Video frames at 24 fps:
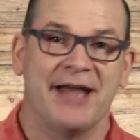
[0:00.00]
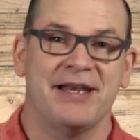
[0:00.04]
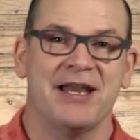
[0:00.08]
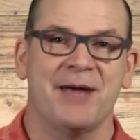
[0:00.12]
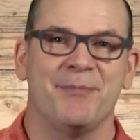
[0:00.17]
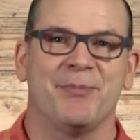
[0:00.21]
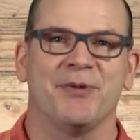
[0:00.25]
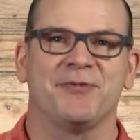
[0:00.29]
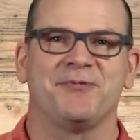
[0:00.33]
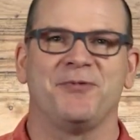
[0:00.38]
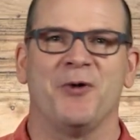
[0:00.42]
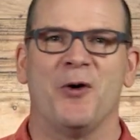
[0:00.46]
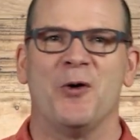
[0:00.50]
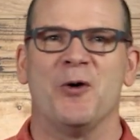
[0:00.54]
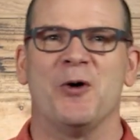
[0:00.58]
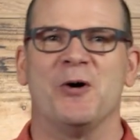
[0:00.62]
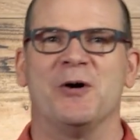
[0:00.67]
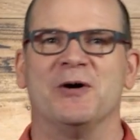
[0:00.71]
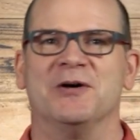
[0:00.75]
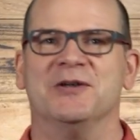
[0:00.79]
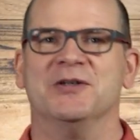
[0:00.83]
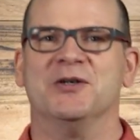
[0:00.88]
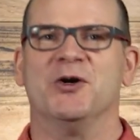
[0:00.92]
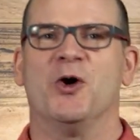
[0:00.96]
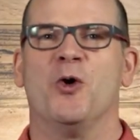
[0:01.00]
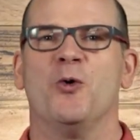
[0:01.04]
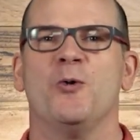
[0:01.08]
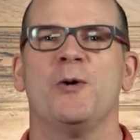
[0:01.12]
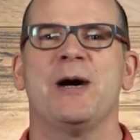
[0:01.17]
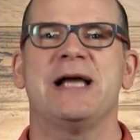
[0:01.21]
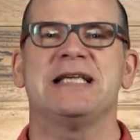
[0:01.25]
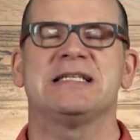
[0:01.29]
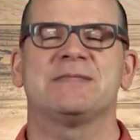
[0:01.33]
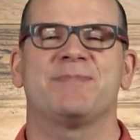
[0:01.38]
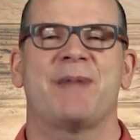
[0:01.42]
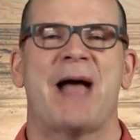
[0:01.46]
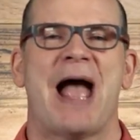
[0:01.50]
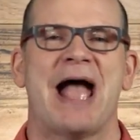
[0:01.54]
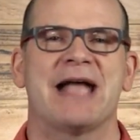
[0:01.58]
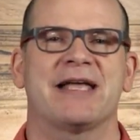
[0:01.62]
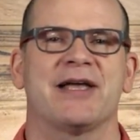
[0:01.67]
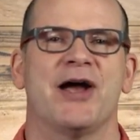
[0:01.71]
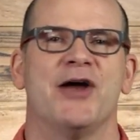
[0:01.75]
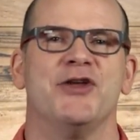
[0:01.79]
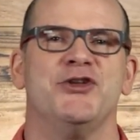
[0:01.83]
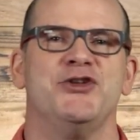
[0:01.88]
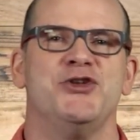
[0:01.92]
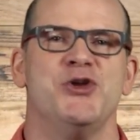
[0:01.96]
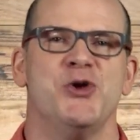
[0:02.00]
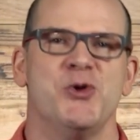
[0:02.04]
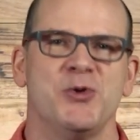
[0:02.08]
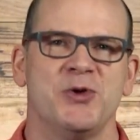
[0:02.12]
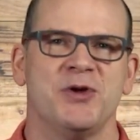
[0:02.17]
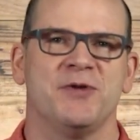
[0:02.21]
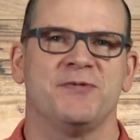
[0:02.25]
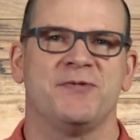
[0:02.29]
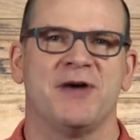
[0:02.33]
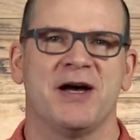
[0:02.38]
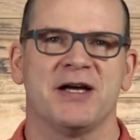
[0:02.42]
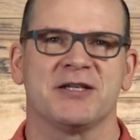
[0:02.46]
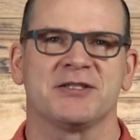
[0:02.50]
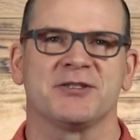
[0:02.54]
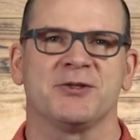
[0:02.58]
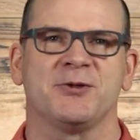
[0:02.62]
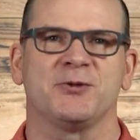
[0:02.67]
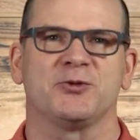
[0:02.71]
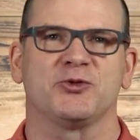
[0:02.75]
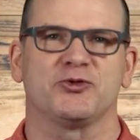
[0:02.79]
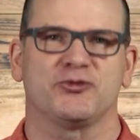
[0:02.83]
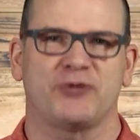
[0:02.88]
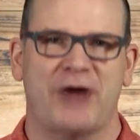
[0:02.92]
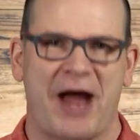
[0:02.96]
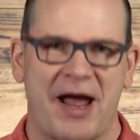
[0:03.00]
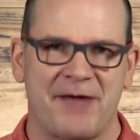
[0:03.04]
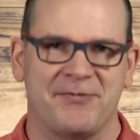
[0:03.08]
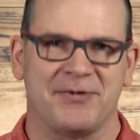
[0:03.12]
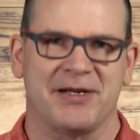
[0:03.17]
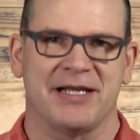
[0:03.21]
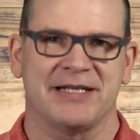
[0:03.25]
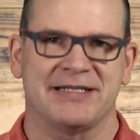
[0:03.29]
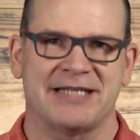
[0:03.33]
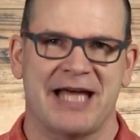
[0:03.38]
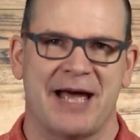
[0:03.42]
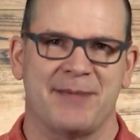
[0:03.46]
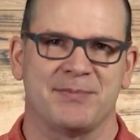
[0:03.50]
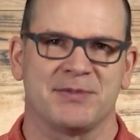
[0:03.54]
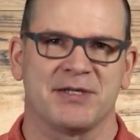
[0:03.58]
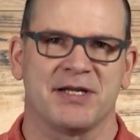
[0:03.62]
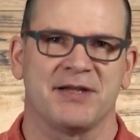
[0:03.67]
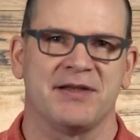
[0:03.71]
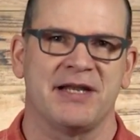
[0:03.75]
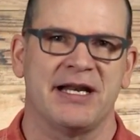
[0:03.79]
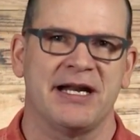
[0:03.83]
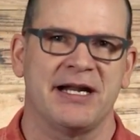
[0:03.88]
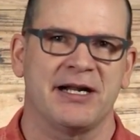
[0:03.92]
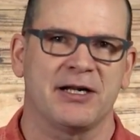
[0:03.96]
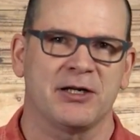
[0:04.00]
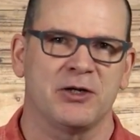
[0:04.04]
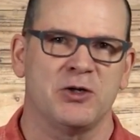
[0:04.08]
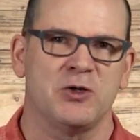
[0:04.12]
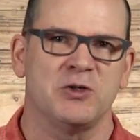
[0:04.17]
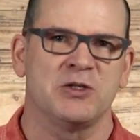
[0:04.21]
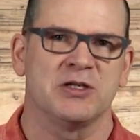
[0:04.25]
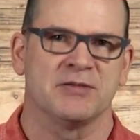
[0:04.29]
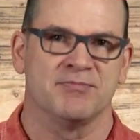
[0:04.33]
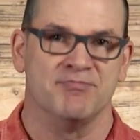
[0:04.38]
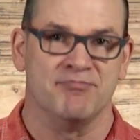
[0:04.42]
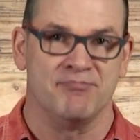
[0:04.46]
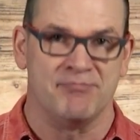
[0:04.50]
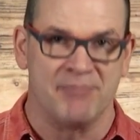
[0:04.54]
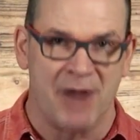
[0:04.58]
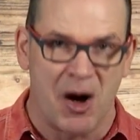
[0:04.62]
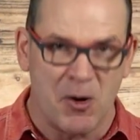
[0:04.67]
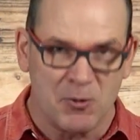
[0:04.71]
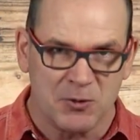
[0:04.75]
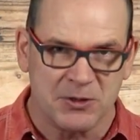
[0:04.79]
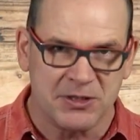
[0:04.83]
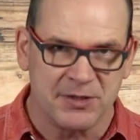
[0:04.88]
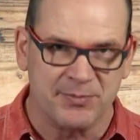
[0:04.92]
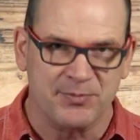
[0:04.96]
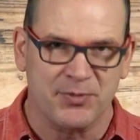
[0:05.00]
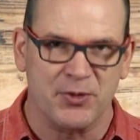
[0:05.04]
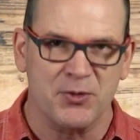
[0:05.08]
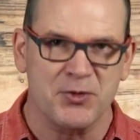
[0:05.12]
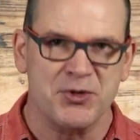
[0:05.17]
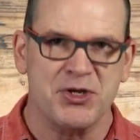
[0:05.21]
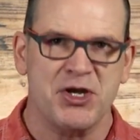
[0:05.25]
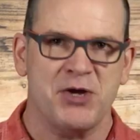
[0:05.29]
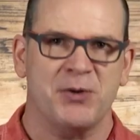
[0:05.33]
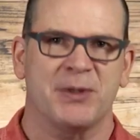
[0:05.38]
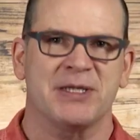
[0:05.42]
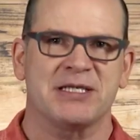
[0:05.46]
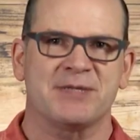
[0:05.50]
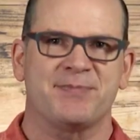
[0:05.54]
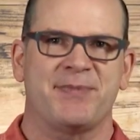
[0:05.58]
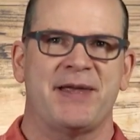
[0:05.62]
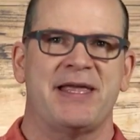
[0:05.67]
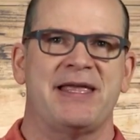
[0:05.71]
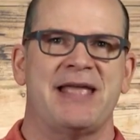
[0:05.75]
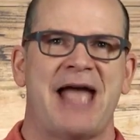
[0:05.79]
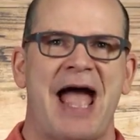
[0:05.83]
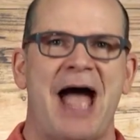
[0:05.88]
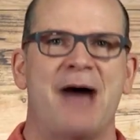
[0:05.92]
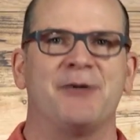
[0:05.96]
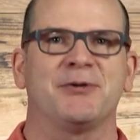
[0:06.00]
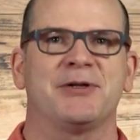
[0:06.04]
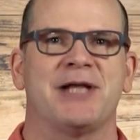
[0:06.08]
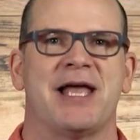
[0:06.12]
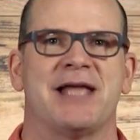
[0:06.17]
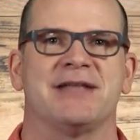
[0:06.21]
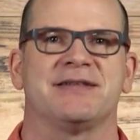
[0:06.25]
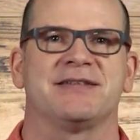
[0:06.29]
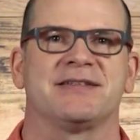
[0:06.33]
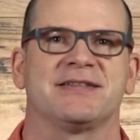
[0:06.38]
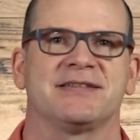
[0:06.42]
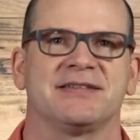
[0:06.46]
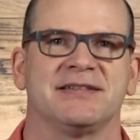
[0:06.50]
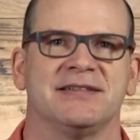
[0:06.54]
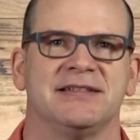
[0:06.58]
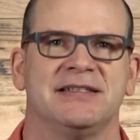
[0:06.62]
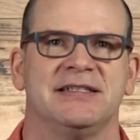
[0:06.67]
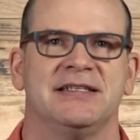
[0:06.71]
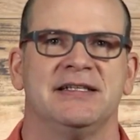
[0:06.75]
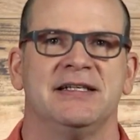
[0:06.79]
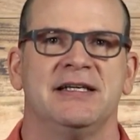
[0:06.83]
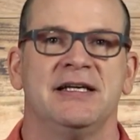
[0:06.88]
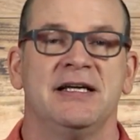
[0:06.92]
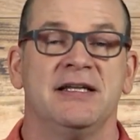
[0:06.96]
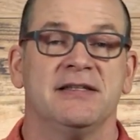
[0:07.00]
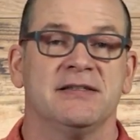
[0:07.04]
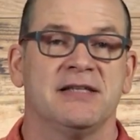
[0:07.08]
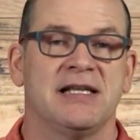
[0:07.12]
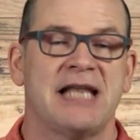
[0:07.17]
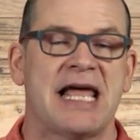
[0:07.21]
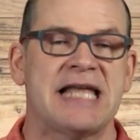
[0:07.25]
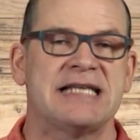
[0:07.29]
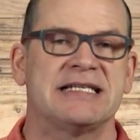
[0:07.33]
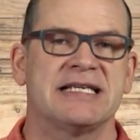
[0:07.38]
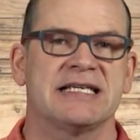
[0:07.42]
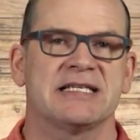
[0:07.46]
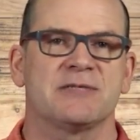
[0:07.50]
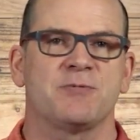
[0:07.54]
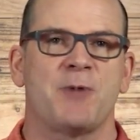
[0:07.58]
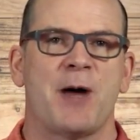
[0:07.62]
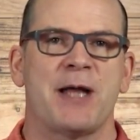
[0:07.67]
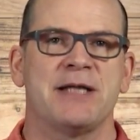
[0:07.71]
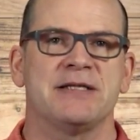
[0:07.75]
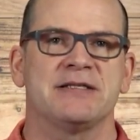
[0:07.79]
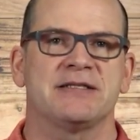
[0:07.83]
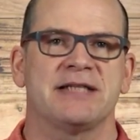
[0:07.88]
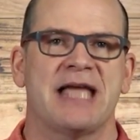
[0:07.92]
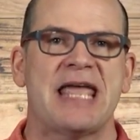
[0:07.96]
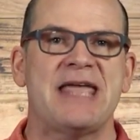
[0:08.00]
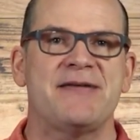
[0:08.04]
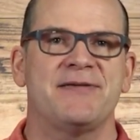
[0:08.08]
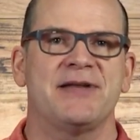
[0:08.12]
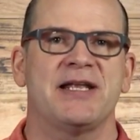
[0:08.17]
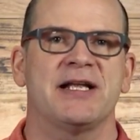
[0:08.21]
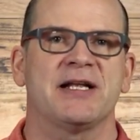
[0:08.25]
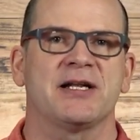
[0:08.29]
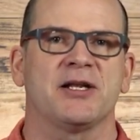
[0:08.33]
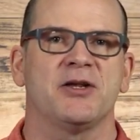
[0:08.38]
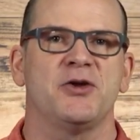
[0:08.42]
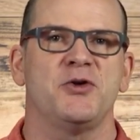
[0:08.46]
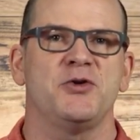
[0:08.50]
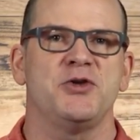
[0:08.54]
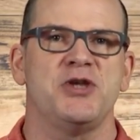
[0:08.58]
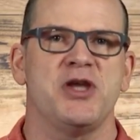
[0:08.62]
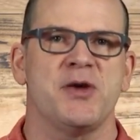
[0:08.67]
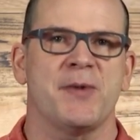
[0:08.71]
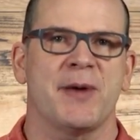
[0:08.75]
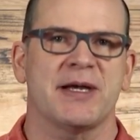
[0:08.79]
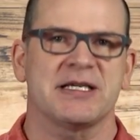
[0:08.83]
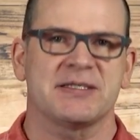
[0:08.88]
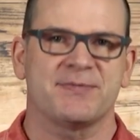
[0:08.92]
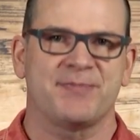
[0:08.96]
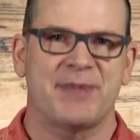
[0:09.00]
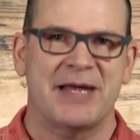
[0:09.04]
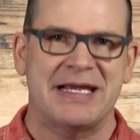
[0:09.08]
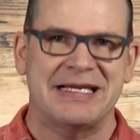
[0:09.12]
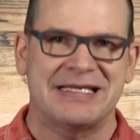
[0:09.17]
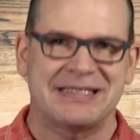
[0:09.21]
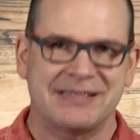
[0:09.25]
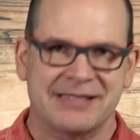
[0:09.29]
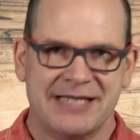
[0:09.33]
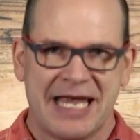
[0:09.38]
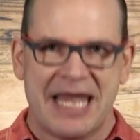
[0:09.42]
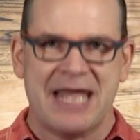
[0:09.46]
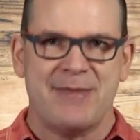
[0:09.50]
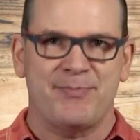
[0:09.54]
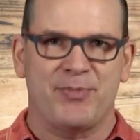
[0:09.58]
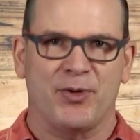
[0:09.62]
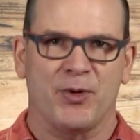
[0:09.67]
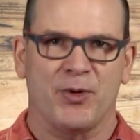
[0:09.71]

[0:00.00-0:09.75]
At number 4, always pack a universal travel adapter that includes multiple USB outlets. The latest ones even include USB-C